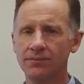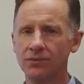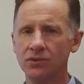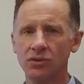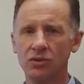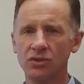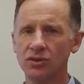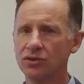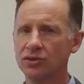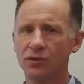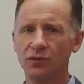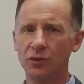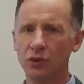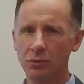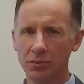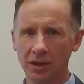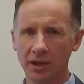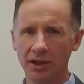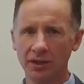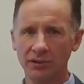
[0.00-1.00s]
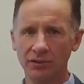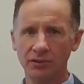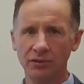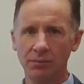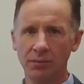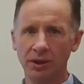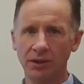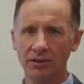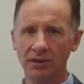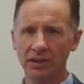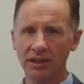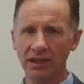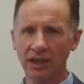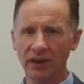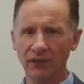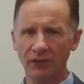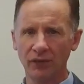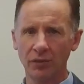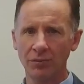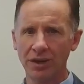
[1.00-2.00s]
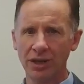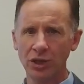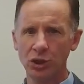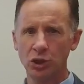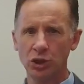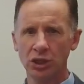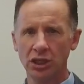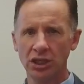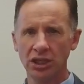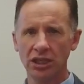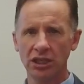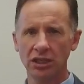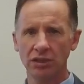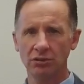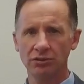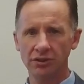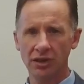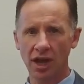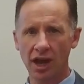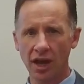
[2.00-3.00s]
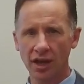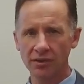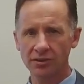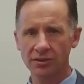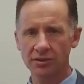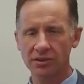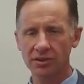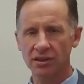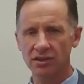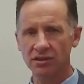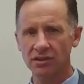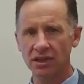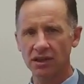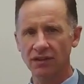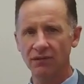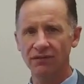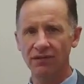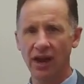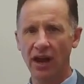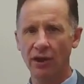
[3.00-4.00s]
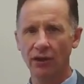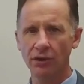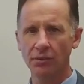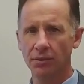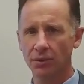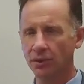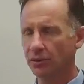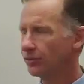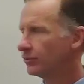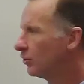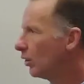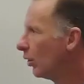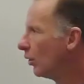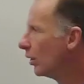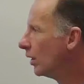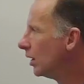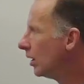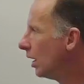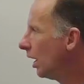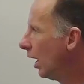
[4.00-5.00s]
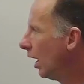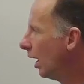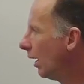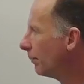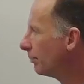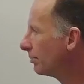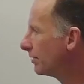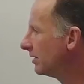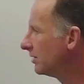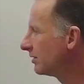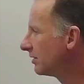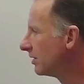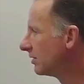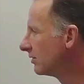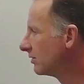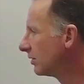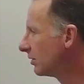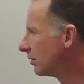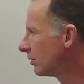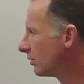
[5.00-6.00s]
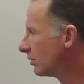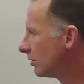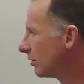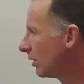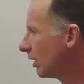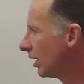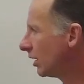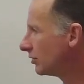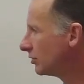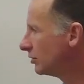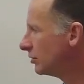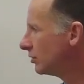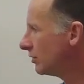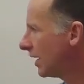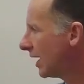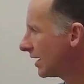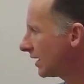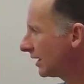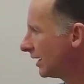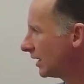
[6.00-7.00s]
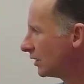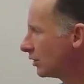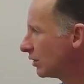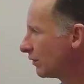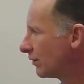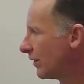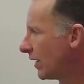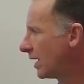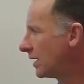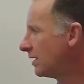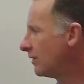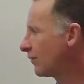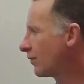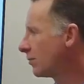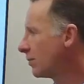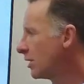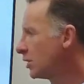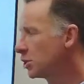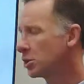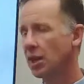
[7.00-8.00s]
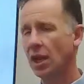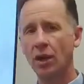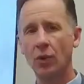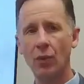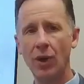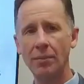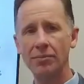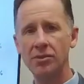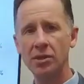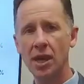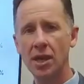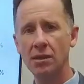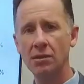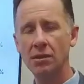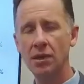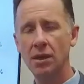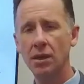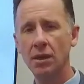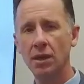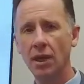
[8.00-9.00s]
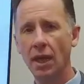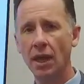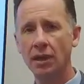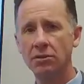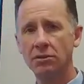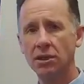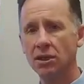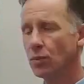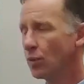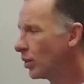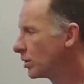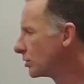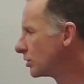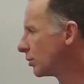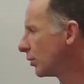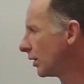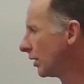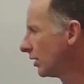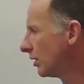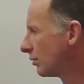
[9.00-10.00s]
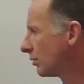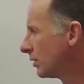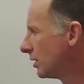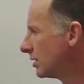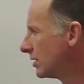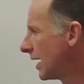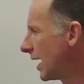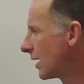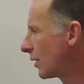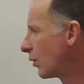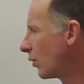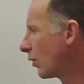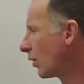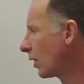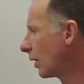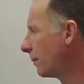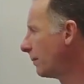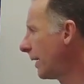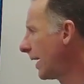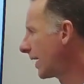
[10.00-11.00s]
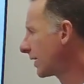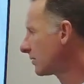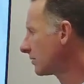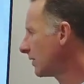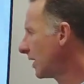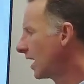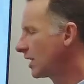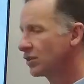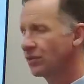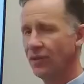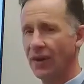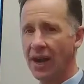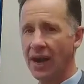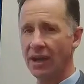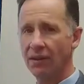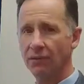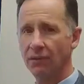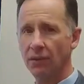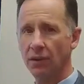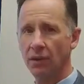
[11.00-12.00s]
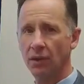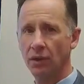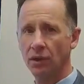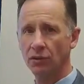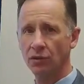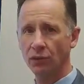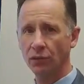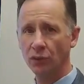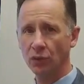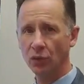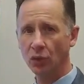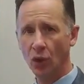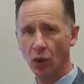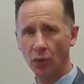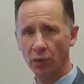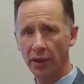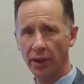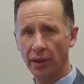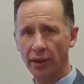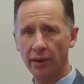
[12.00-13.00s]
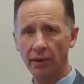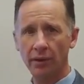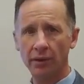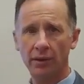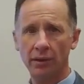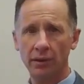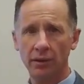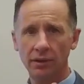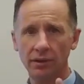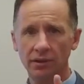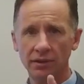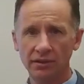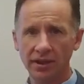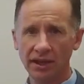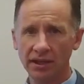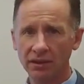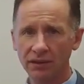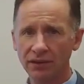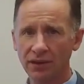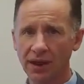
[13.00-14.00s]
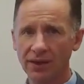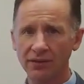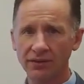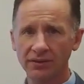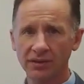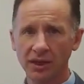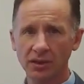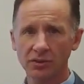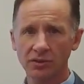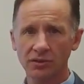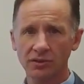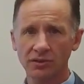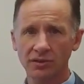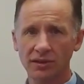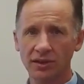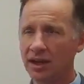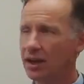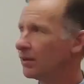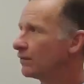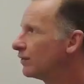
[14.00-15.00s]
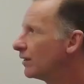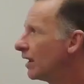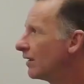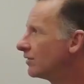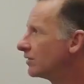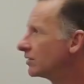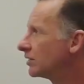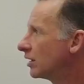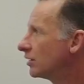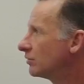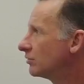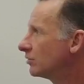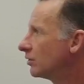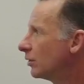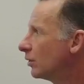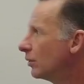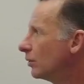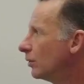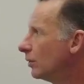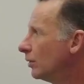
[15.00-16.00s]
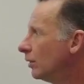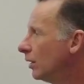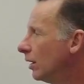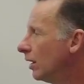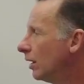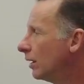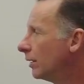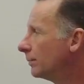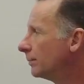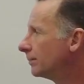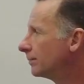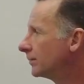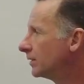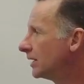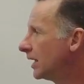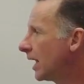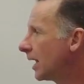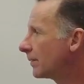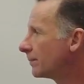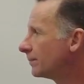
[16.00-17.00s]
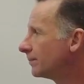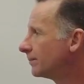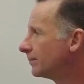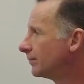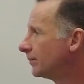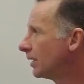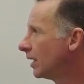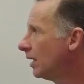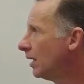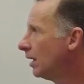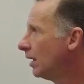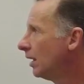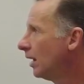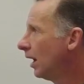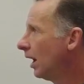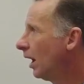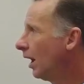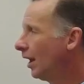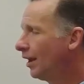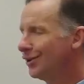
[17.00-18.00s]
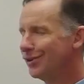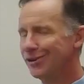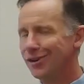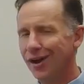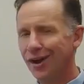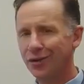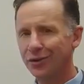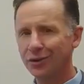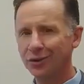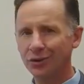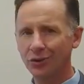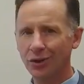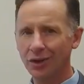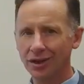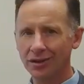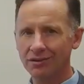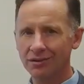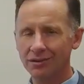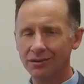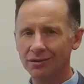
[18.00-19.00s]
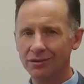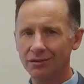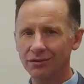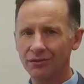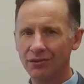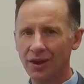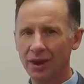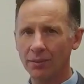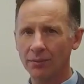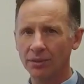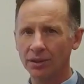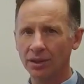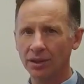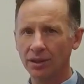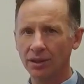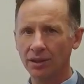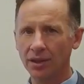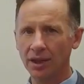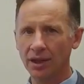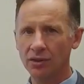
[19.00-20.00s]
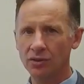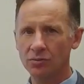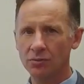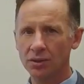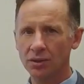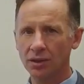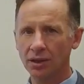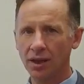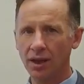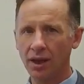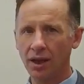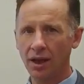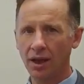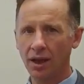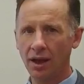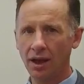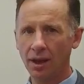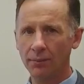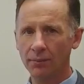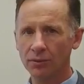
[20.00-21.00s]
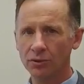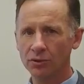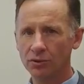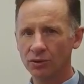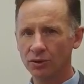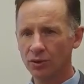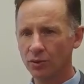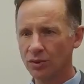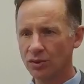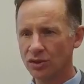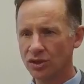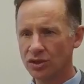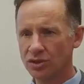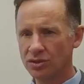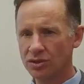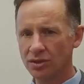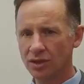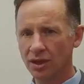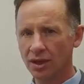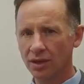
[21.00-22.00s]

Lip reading: just a few minutes, but the information it yields us is invaluable. So please consider to do that. Again, you can find information on our website at d123.org/5. So if you go there, take the 5 Essentials today if you haven't done so yet. Another great family engagement opportunity. We just